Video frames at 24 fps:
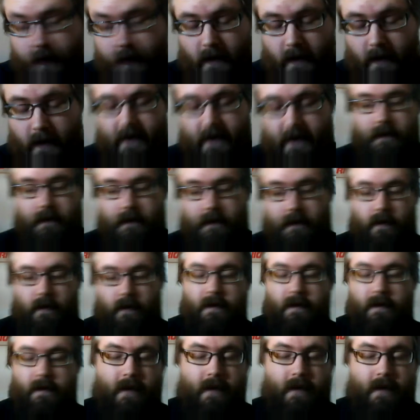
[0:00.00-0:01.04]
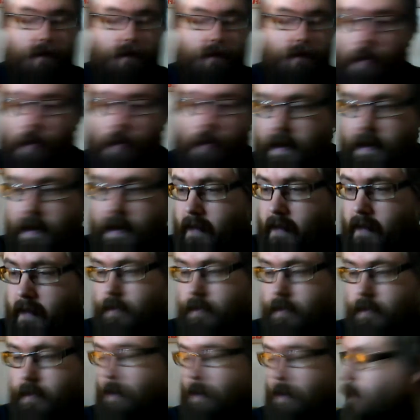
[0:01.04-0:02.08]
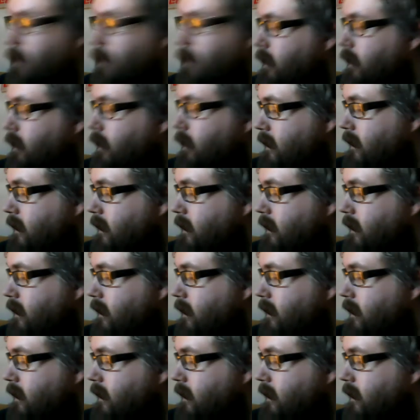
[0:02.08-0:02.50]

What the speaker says: but at the moment I don't remember.